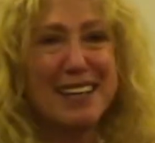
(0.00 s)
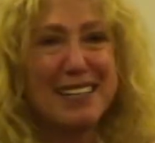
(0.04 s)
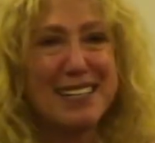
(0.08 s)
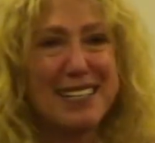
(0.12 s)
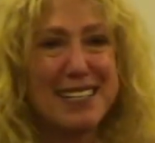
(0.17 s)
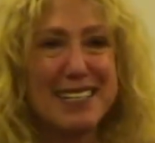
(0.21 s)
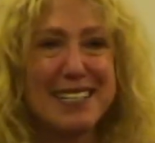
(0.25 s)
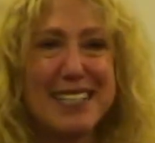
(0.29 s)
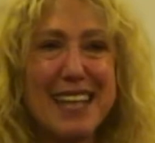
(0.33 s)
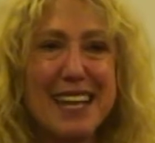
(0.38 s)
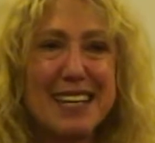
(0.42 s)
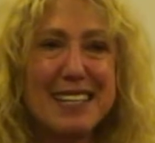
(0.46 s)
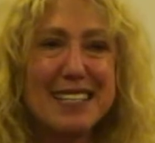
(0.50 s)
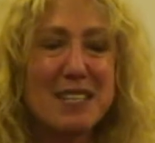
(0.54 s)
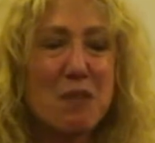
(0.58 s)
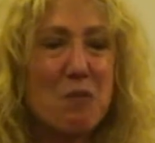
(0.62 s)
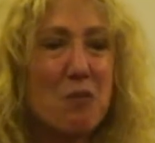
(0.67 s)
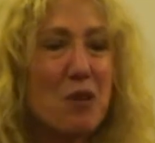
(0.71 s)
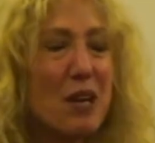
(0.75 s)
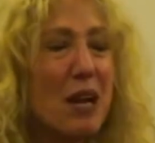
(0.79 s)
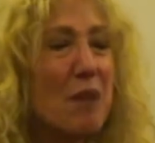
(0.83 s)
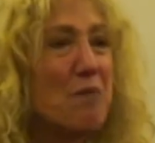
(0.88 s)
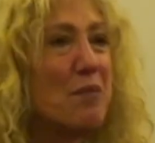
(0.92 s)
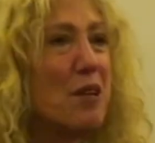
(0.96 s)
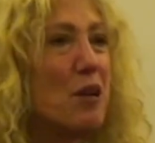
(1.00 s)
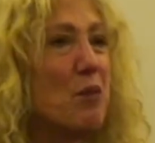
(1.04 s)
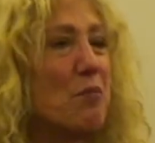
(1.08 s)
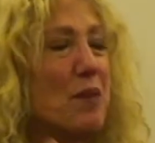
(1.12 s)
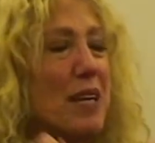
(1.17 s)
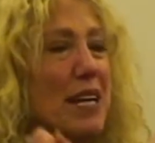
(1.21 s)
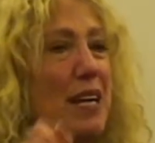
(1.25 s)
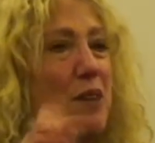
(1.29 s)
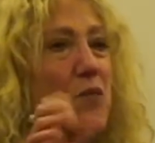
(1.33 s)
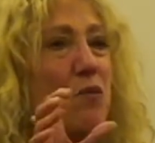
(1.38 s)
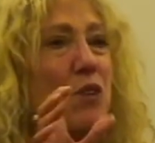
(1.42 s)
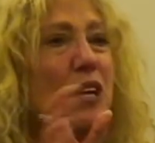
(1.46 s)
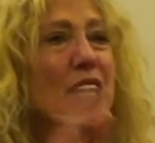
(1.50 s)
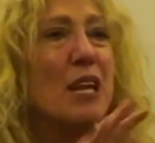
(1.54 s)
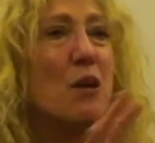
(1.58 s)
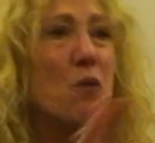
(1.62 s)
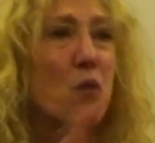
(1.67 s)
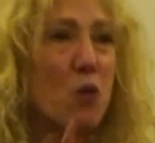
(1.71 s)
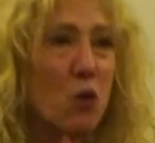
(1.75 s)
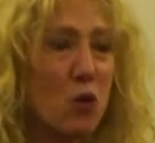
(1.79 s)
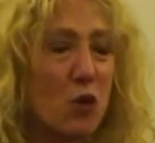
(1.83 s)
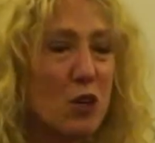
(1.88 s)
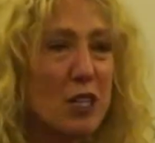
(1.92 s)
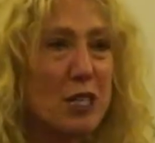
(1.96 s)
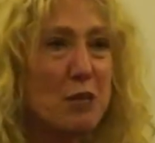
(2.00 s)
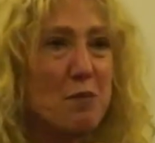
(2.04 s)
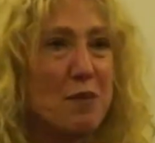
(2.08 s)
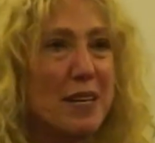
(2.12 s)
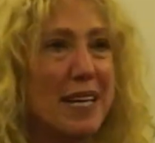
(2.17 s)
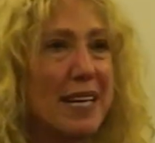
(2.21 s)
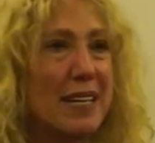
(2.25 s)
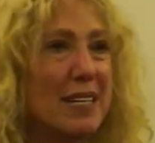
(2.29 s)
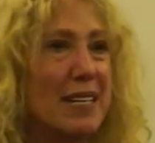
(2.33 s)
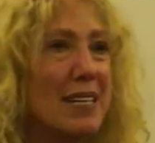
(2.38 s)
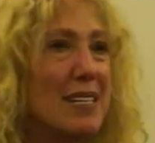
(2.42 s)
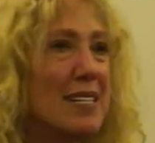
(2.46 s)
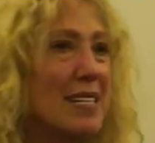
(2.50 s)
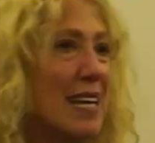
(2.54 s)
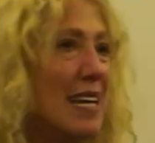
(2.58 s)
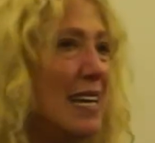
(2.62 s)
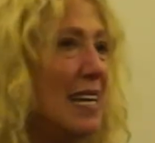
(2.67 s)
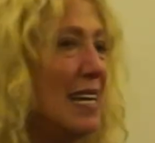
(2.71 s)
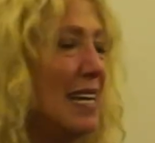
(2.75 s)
I had to send someone up there, but it really worked because